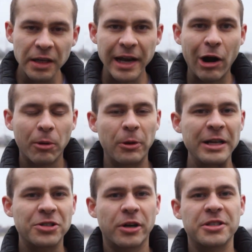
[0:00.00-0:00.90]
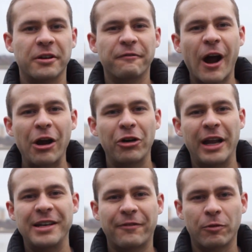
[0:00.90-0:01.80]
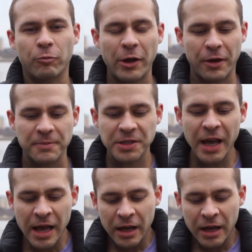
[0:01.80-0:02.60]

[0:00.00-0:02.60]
Now our brain circuits are firing at different rhythms.